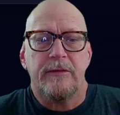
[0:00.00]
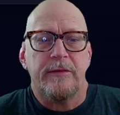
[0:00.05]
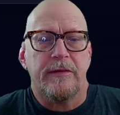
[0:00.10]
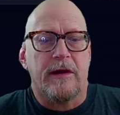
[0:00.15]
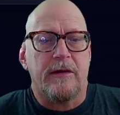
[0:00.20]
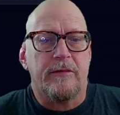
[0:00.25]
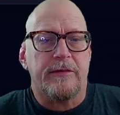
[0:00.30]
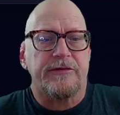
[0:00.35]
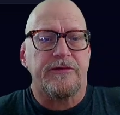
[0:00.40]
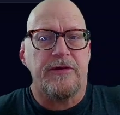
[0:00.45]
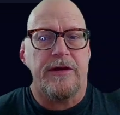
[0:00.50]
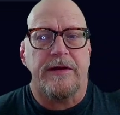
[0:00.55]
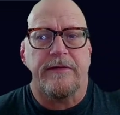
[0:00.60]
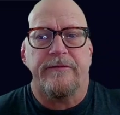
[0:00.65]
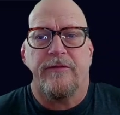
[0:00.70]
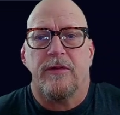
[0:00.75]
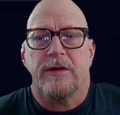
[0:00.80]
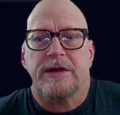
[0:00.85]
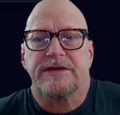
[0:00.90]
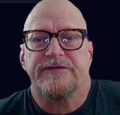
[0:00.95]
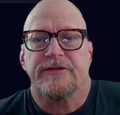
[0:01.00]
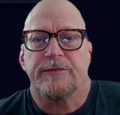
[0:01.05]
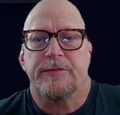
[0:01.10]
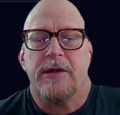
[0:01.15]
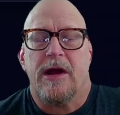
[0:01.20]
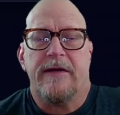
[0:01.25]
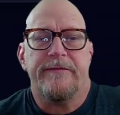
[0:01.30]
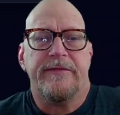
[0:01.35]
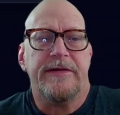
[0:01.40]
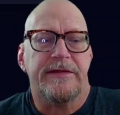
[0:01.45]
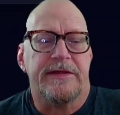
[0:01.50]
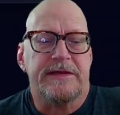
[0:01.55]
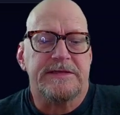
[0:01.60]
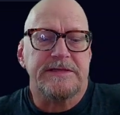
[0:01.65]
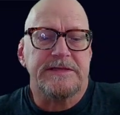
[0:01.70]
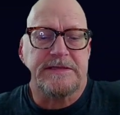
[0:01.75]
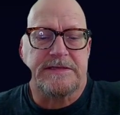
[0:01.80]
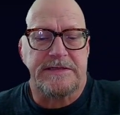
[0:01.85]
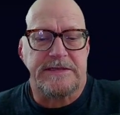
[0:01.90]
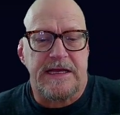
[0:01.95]
are with Trading Forex for Profit. This
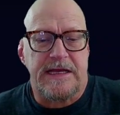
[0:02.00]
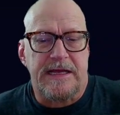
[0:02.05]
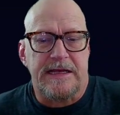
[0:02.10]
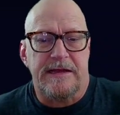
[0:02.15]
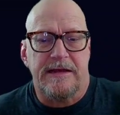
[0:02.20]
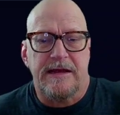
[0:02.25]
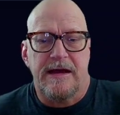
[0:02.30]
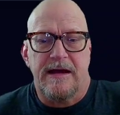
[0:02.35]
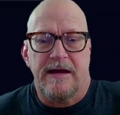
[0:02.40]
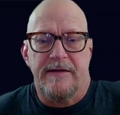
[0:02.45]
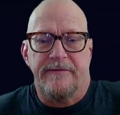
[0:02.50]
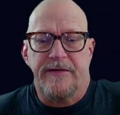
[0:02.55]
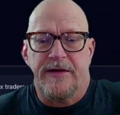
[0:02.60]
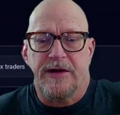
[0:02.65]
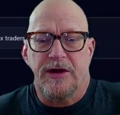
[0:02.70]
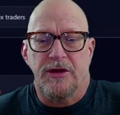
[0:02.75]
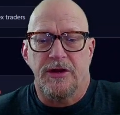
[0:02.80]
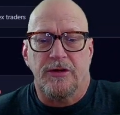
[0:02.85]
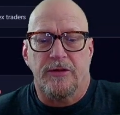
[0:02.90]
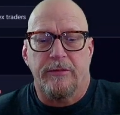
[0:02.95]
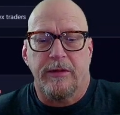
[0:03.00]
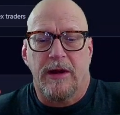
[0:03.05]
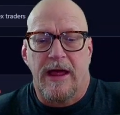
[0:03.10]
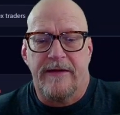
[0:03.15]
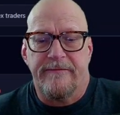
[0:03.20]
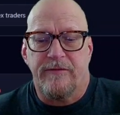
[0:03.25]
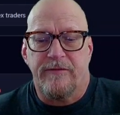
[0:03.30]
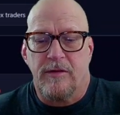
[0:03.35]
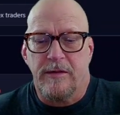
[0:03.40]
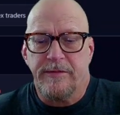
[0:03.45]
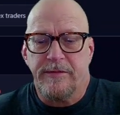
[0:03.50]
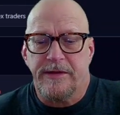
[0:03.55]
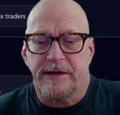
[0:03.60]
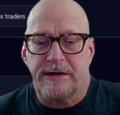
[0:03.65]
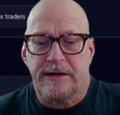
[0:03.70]
is a fun little platform that